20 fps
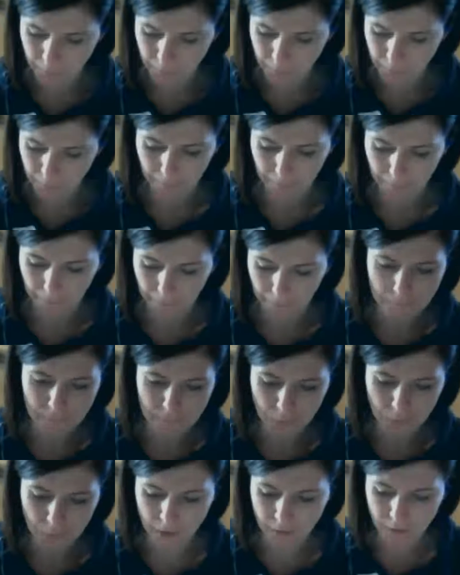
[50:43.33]
trying to
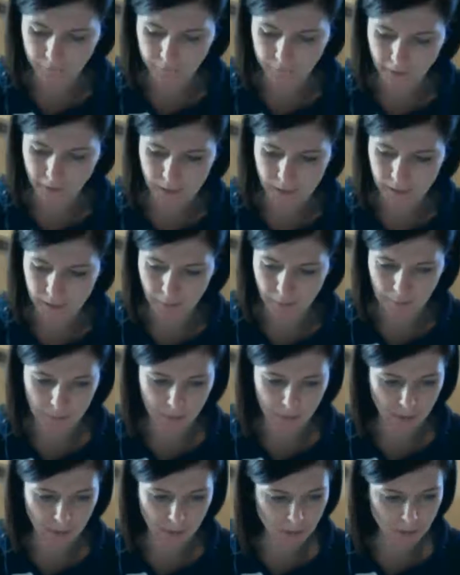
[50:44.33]
find something that talks
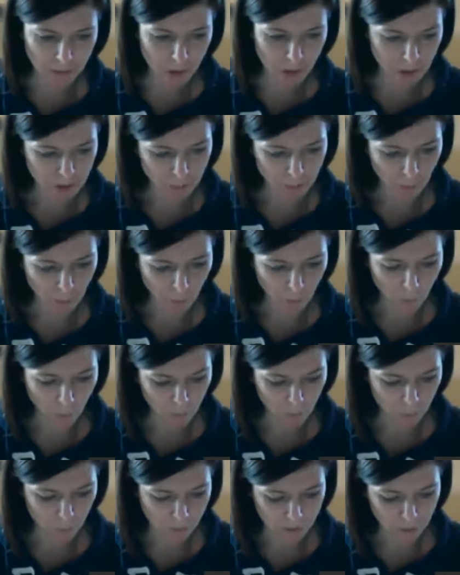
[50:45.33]
about what do you
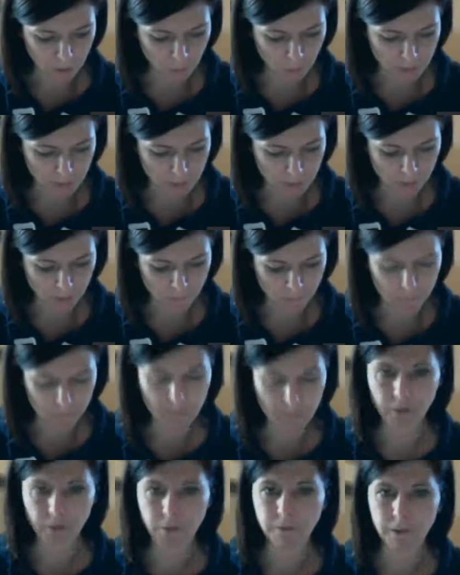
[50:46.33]
need to even figure
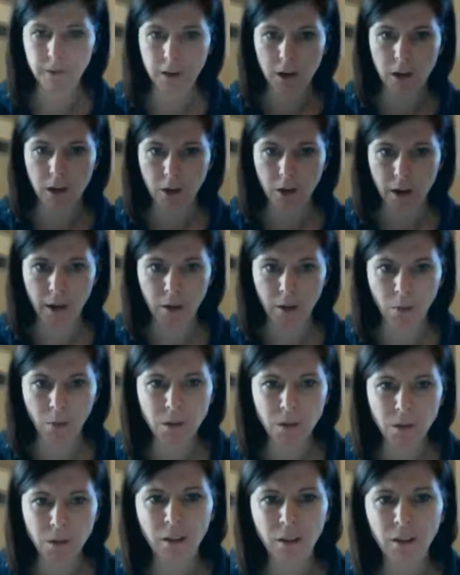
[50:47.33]
out.
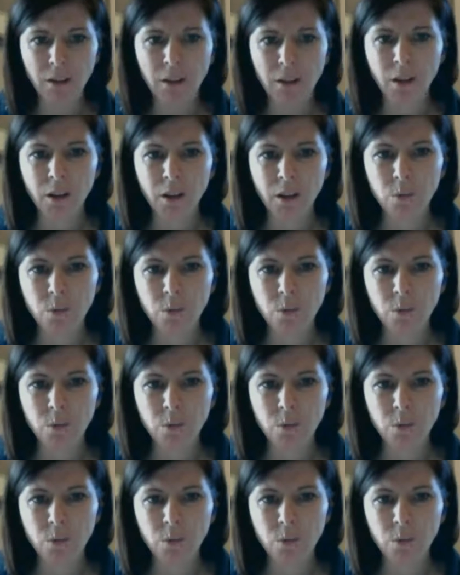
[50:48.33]
Following have a